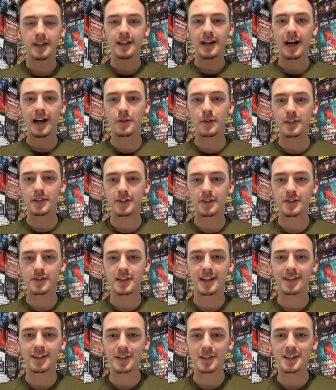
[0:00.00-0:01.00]
I don't think there's
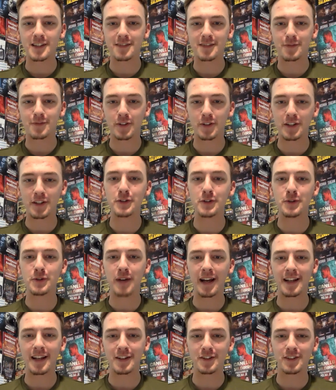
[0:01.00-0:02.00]
any reason for you
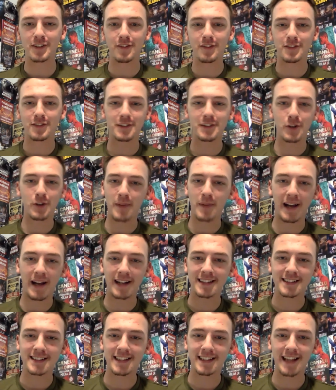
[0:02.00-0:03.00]
at your level to go
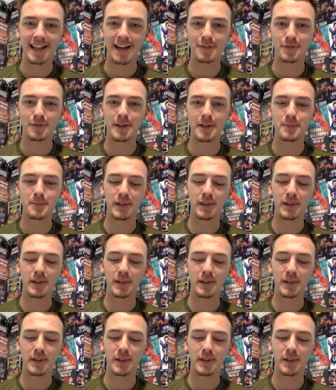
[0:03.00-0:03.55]
back to that fight.